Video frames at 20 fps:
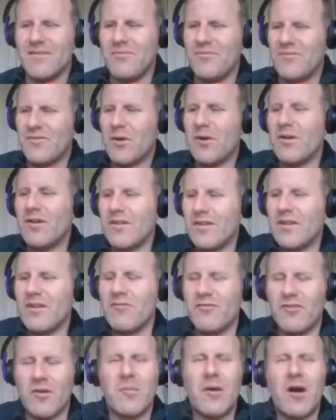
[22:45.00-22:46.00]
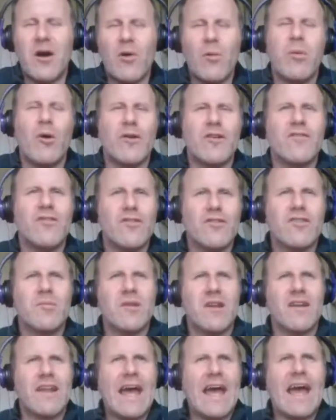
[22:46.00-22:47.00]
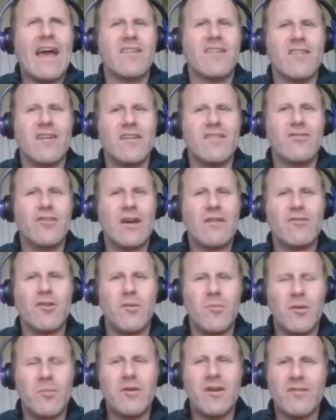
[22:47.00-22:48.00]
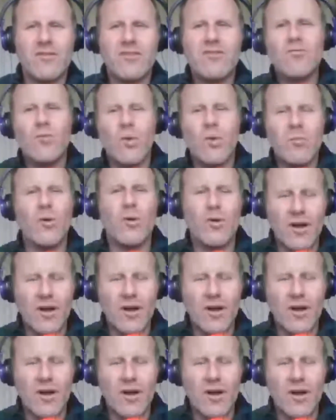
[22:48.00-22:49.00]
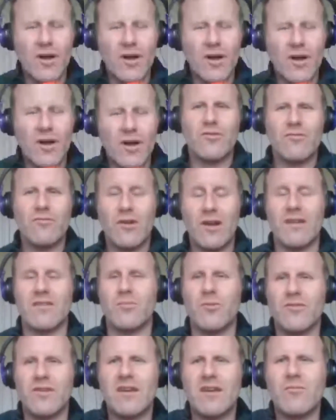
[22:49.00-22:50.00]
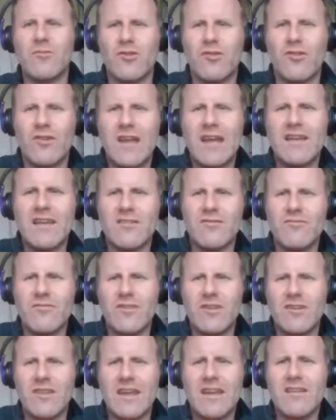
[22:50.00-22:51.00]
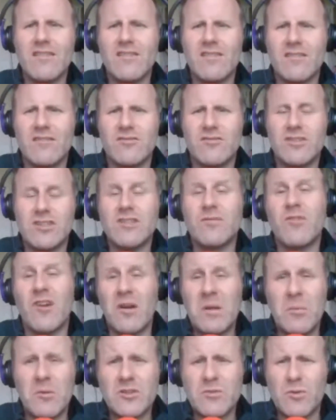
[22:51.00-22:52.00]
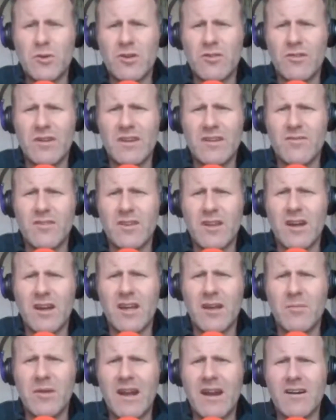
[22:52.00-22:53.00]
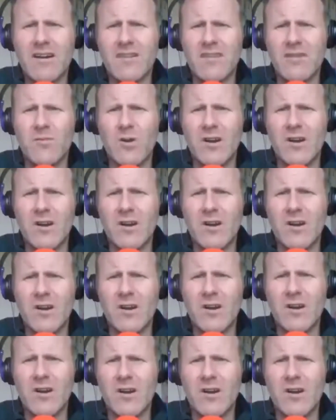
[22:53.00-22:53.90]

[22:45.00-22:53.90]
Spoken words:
but, from our point of view, it's a bit on the hack side if you haven't come up, because we're both kind of, I suppose I'm creative in things. She's very much more creative than I am in arty and whatnot, but